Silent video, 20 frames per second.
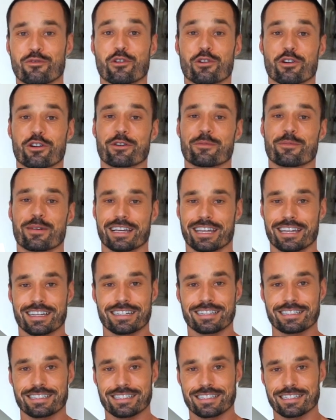for my
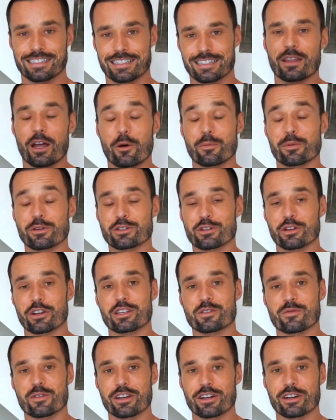kids. I hope you enjoyed
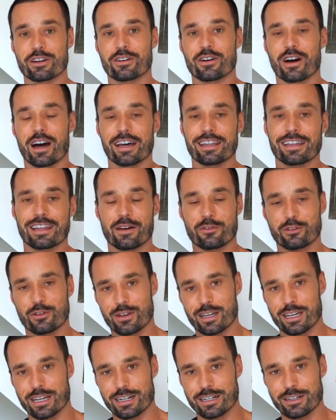this video. I'd love to
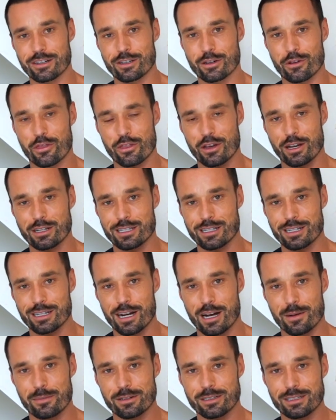hear your thoughts in the
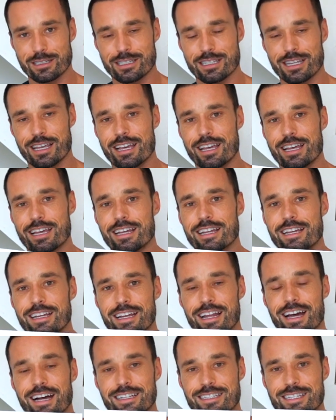comments,
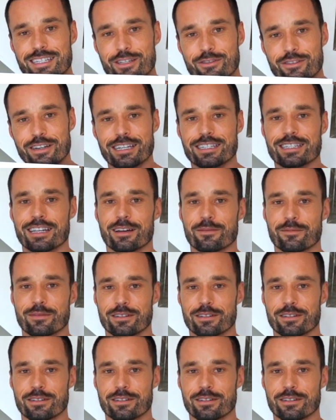and I'll see you next time.